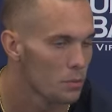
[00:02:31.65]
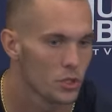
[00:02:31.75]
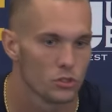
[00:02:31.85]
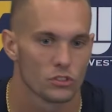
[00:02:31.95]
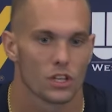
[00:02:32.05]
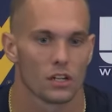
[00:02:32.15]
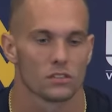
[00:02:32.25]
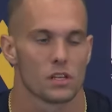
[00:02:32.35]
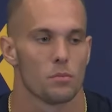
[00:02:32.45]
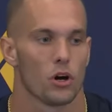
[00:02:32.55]
I mean, you just got to
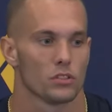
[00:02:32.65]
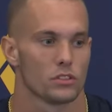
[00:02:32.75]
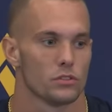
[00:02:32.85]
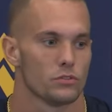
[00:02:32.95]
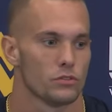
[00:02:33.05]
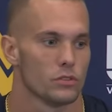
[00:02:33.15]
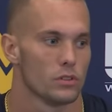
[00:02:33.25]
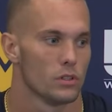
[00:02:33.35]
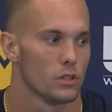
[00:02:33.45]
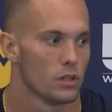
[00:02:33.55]
stay positive.
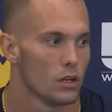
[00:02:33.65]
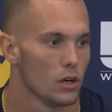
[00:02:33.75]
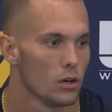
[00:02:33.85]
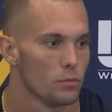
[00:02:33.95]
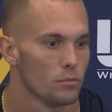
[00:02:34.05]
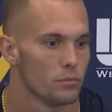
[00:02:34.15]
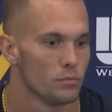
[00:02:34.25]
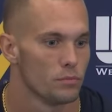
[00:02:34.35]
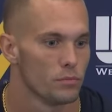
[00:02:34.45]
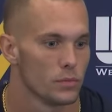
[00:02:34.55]
Mm-hmm.
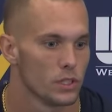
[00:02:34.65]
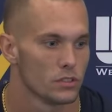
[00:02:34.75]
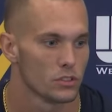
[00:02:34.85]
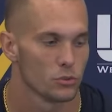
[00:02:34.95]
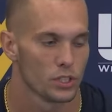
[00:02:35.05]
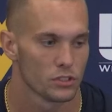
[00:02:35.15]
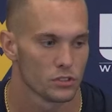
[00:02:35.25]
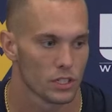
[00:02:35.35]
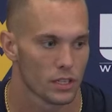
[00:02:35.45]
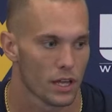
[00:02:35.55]
In situations
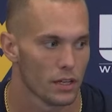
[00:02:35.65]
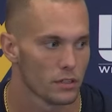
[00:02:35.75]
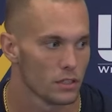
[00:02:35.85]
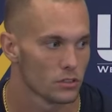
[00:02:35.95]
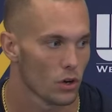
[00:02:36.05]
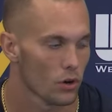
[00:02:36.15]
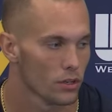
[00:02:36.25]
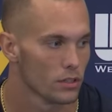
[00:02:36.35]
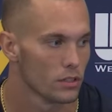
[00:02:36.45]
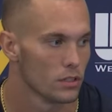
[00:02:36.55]
like that, it's
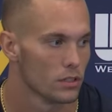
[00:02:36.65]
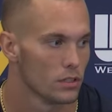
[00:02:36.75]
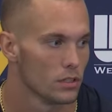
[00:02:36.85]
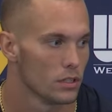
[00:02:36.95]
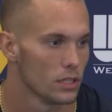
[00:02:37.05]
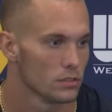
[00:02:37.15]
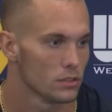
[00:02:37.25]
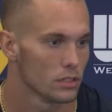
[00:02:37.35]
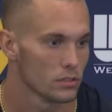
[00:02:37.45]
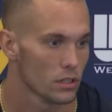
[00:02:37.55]
hard. It
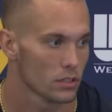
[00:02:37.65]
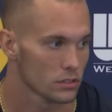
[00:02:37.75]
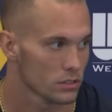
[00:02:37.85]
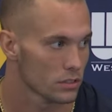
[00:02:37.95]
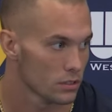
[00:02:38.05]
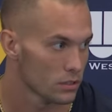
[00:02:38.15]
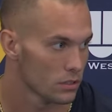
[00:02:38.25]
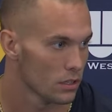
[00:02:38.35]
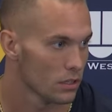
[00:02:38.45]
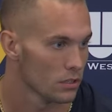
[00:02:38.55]
sucks
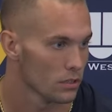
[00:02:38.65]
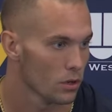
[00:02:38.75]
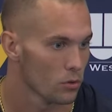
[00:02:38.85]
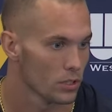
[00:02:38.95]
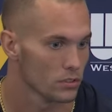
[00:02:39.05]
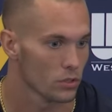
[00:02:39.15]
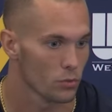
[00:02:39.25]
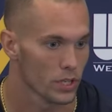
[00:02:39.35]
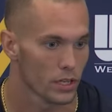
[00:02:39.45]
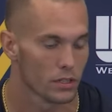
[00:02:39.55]
going into the
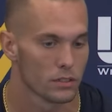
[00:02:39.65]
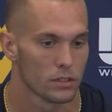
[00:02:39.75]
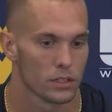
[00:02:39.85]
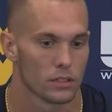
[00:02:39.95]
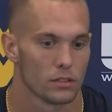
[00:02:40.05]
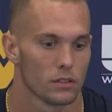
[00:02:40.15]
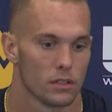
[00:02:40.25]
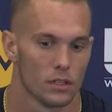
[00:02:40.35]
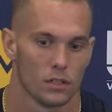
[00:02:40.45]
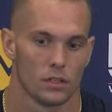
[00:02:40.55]
weekend, and
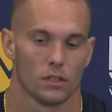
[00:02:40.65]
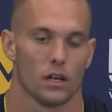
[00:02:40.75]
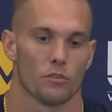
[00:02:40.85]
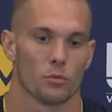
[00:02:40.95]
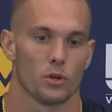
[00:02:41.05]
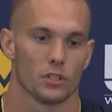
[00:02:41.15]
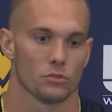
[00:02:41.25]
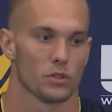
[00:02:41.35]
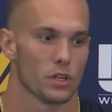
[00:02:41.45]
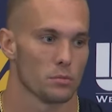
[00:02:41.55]
everybody's
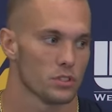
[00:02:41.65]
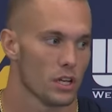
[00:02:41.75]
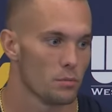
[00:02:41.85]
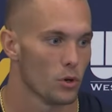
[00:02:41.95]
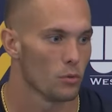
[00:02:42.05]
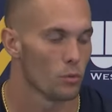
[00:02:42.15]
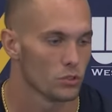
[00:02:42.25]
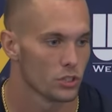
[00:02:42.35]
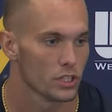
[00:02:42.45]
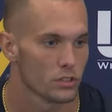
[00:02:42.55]
really upset. But
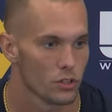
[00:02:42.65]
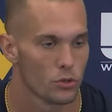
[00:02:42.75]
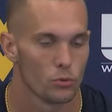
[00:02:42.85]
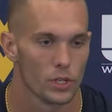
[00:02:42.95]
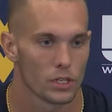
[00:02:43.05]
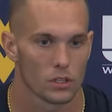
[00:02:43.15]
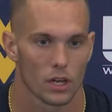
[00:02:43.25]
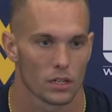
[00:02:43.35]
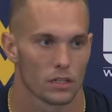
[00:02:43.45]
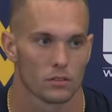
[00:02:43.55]
once you get to the new week, you
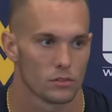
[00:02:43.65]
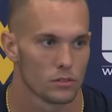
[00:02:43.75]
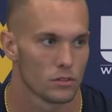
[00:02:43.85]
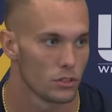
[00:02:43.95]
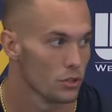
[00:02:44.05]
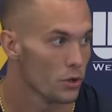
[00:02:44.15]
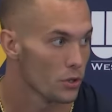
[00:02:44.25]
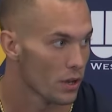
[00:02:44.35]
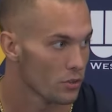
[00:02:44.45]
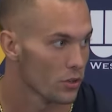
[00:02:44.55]
got to you know
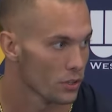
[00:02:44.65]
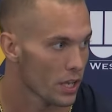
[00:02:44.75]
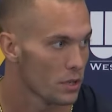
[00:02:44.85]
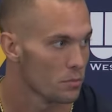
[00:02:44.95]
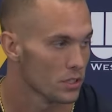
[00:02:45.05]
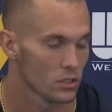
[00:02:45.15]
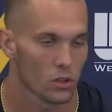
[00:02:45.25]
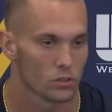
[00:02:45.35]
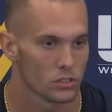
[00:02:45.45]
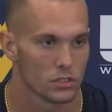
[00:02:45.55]
you have another game. It's a
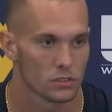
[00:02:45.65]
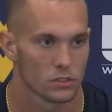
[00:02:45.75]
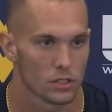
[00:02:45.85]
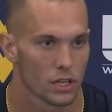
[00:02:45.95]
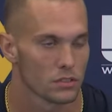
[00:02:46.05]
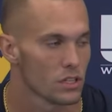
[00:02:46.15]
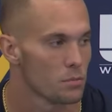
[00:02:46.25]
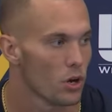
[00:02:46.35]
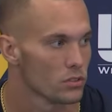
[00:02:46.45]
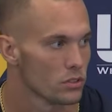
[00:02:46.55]
long season. You got to stay
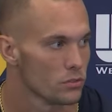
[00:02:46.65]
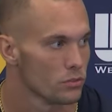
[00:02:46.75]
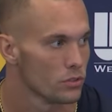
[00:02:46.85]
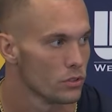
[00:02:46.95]
positive.